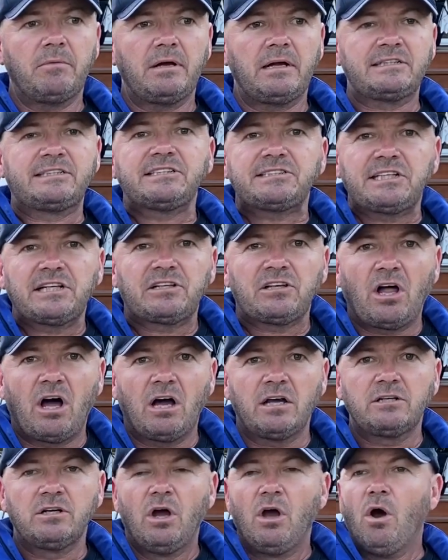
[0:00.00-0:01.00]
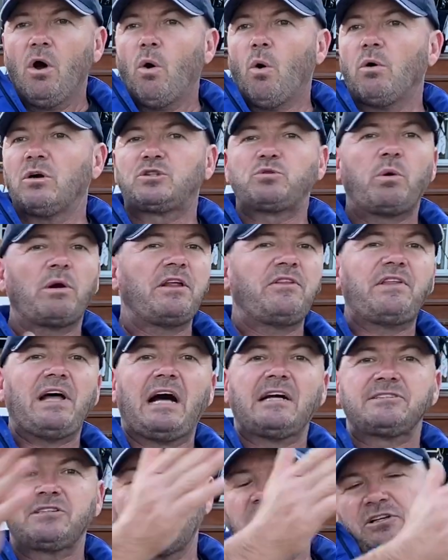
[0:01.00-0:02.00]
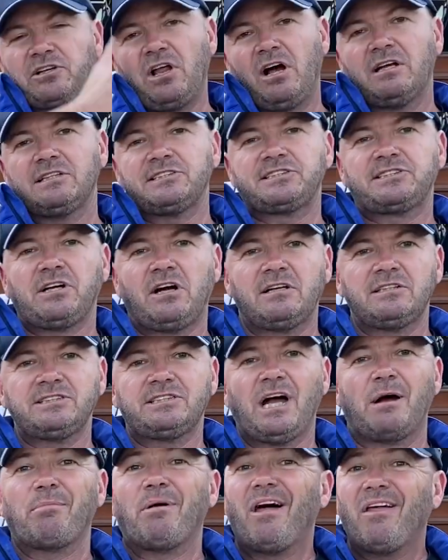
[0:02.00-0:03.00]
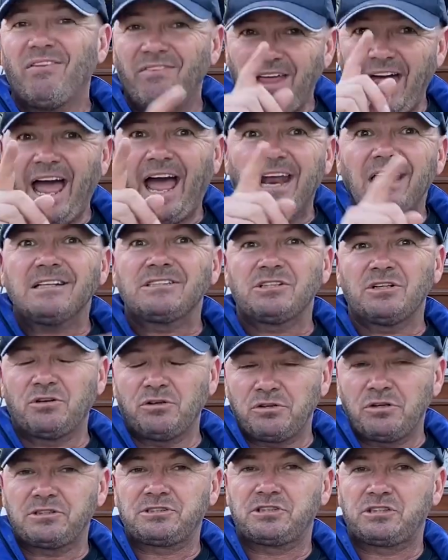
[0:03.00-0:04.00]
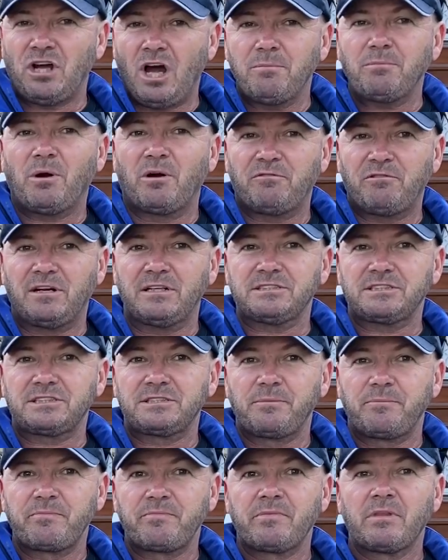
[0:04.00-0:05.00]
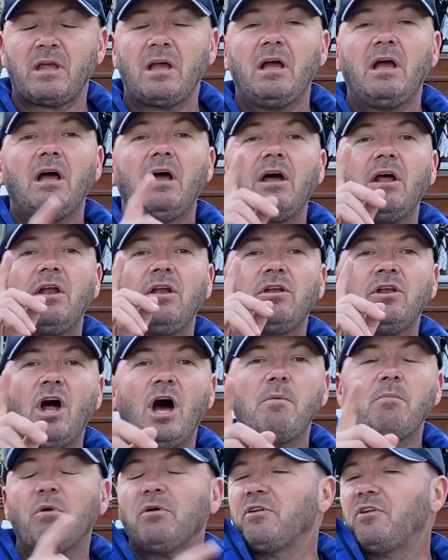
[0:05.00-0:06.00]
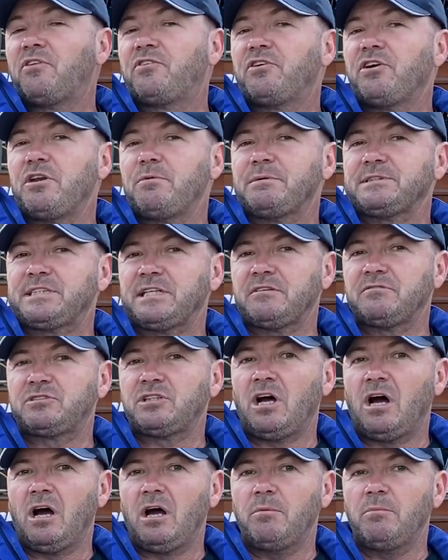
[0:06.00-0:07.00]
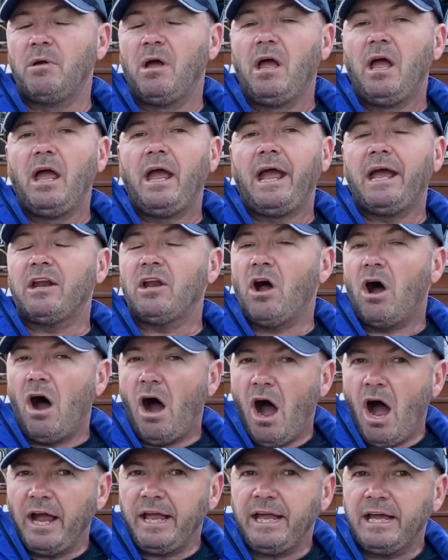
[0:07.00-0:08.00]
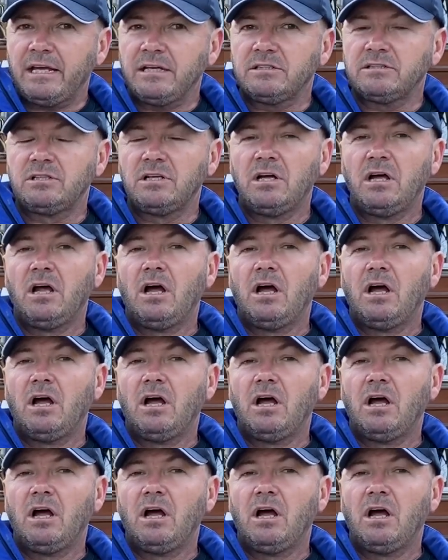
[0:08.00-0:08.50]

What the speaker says: existing client, or a $20,000 client signs up. That is a good use of time, my friends. No more than 30% of time in high-end